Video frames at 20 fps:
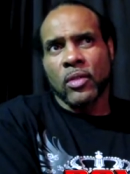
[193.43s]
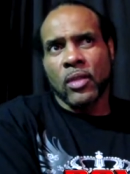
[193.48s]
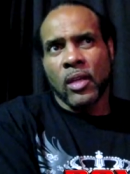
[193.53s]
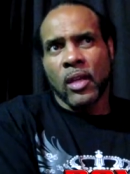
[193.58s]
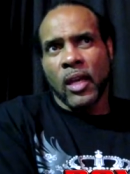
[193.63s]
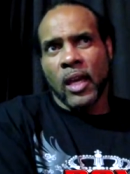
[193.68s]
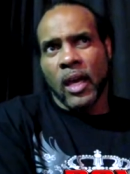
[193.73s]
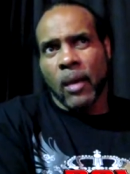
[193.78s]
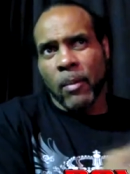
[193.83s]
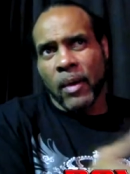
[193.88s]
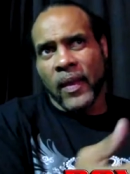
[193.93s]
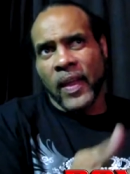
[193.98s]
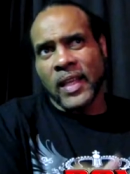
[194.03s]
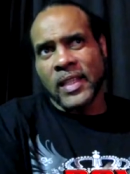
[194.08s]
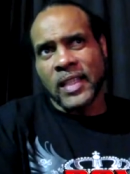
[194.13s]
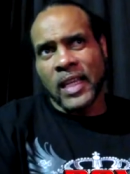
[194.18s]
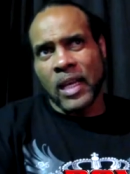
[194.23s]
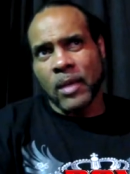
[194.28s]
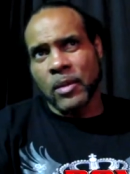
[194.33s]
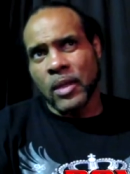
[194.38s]
And by
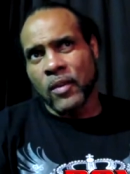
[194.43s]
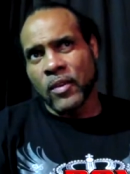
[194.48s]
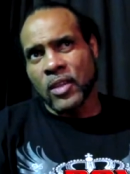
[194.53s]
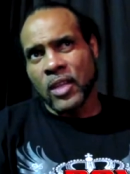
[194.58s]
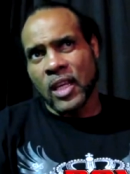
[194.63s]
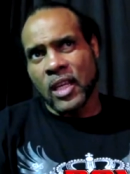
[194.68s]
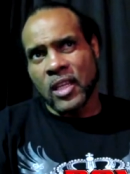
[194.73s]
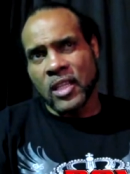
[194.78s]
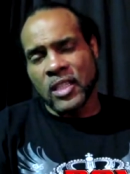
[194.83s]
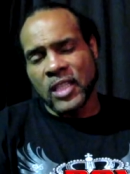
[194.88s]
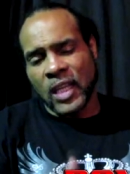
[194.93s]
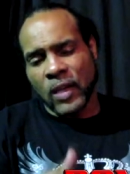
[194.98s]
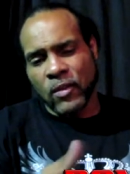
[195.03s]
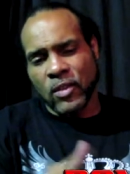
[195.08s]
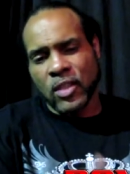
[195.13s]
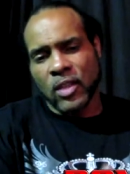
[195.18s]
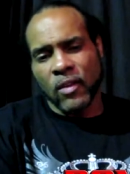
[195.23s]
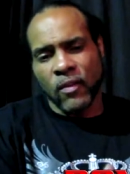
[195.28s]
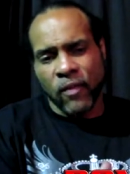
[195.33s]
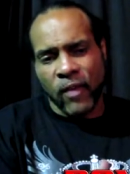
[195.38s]
that time, either
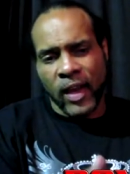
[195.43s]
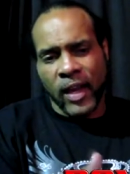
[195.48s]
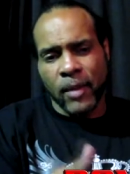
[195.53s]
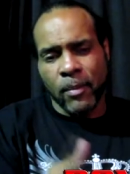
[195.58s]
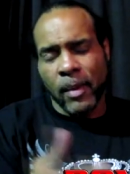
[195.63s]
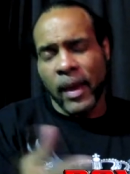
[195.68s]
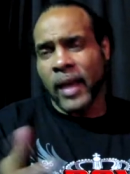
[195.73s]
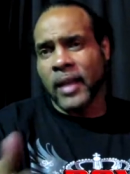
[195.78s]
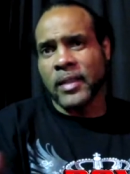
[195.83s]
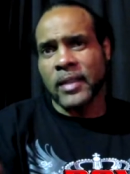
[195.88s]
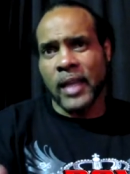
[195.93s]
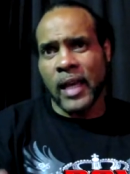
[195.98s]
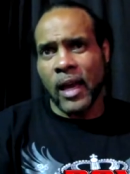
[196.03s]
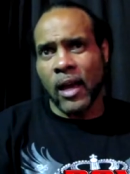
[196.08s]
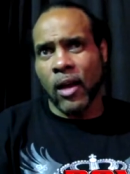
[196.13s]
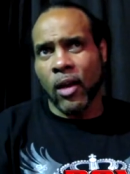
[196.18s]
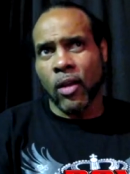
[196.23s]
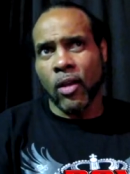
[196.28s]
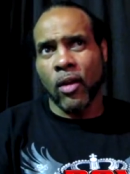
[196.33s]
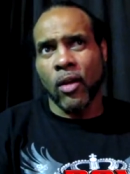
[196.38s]
Stevenson will fight
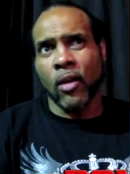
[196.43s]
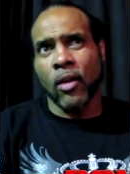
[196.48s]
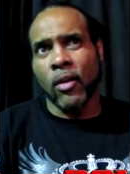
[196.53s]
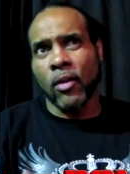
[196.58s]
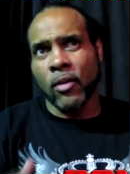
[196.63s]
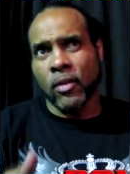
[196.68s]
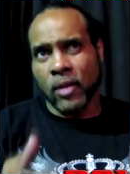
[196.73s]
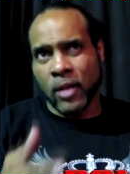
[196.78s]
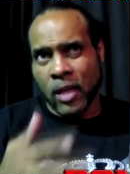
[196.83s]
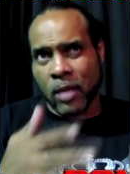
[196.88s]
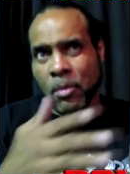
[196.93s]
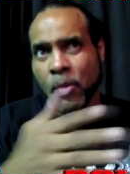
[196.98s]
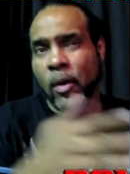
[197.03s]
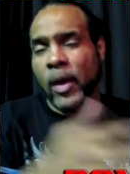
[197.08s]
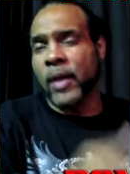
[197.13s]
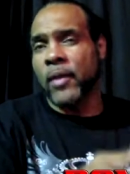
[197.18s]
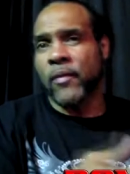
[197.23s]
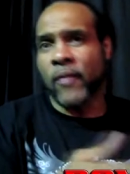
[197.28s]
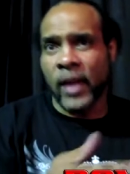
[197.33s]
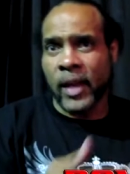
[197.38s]
Pascal, or he'll be
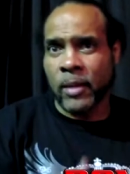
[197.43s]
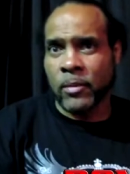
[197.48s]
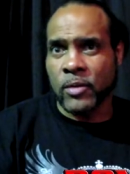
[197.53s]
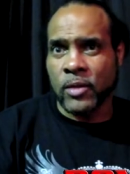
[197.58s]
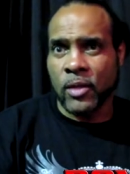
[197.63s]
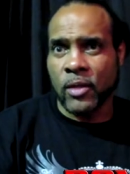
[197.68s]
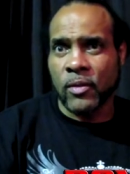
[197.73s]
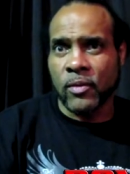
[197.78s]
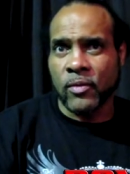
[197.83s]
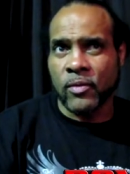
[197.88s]
ready to fight himself.